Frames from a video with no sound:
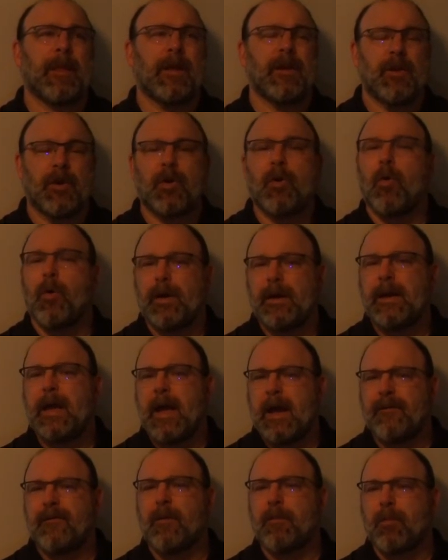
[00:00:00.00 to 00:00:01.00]
you're going to
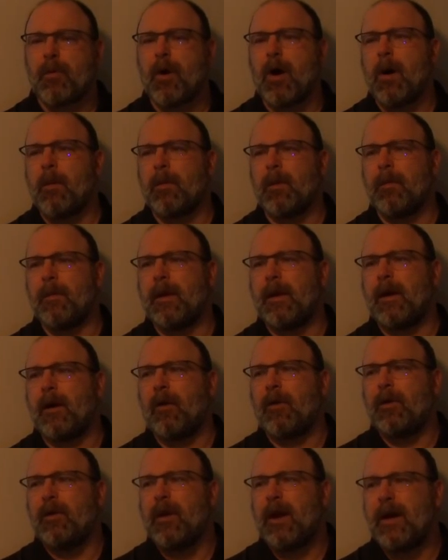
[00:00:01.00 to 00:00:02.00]
have a problem. And
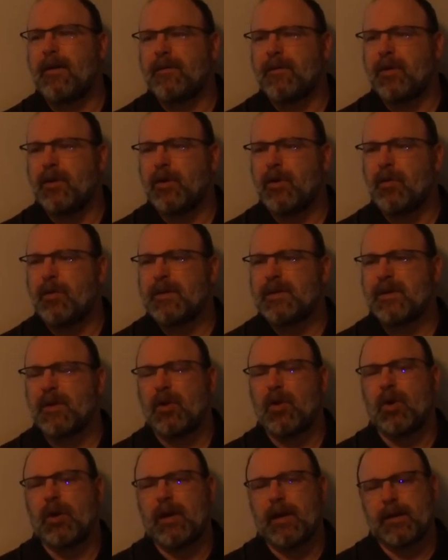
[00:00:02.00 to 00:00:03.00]
all you have to do is
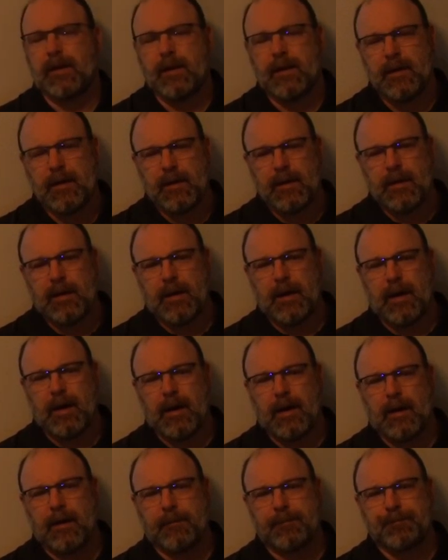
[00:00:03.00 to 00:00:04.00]
look at
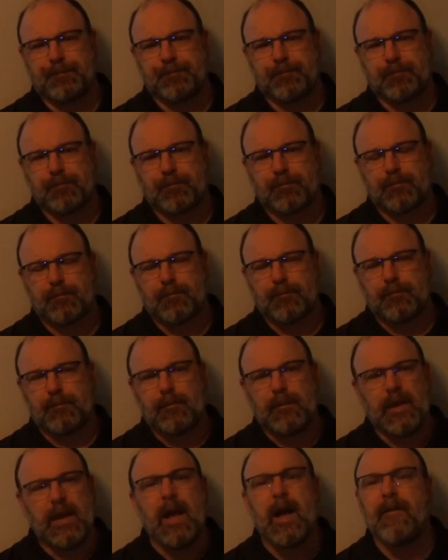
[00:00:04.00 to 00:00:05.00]
um,
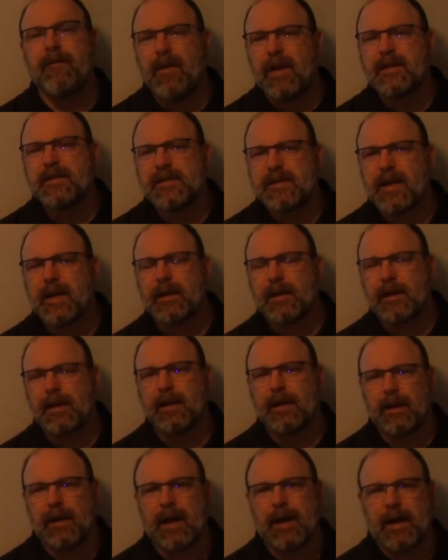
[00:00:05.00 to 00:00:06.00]
events that le
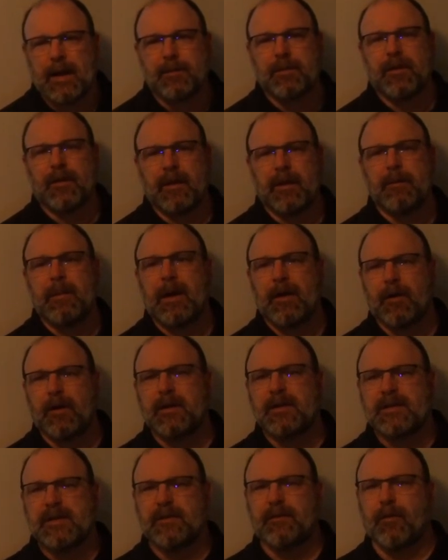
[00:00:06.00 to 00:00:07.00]
led up to the
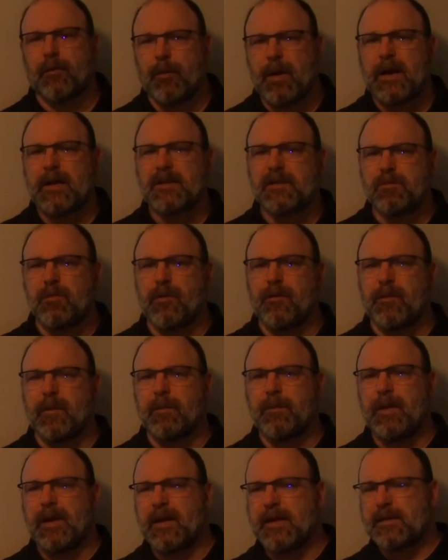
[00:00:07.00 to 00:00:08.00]
American Civil Rights
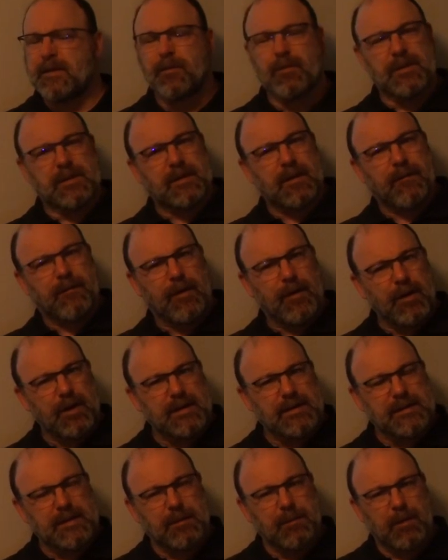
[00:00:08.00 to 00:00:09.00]
Movement because it was very
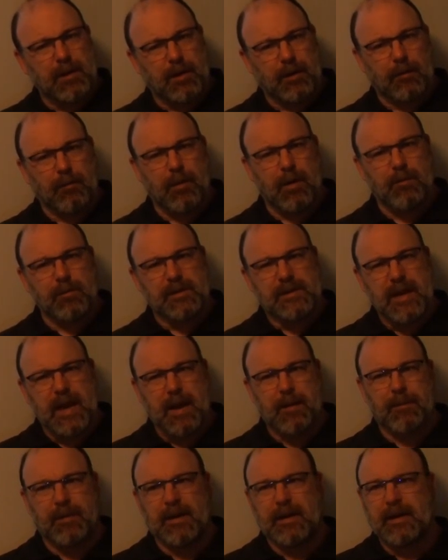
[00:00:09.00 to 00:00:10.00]
similar what was
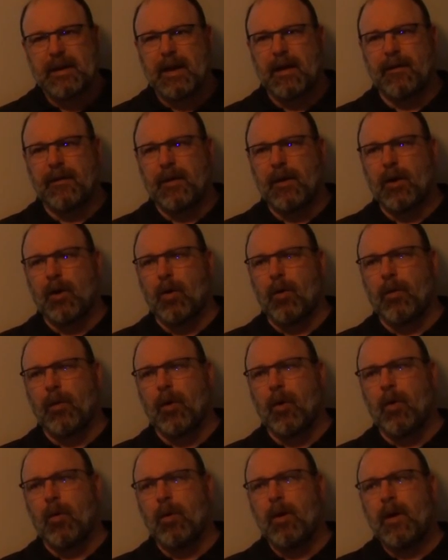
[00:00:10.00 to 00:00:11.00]
happening down there,
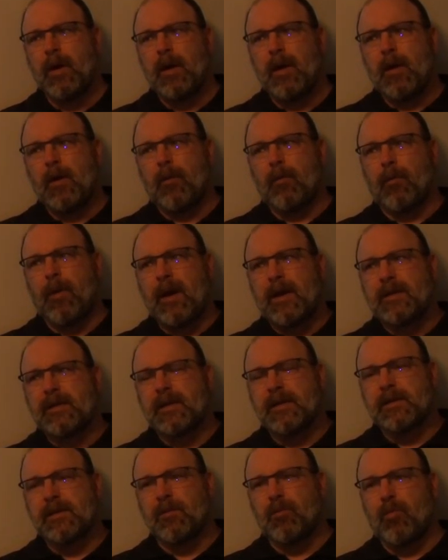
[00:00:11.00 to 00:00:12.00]
although
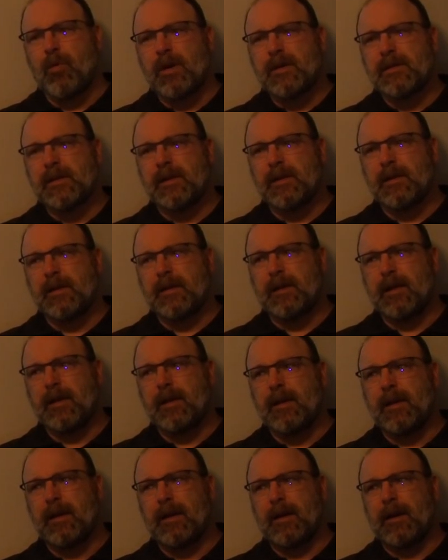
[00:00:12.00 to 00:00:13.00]
racism wasn't
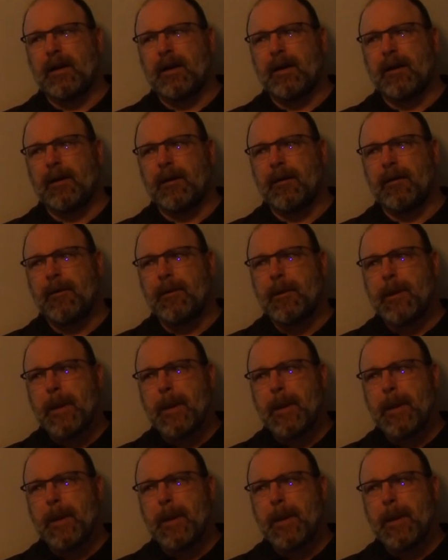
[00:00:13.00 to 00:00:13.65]
uh,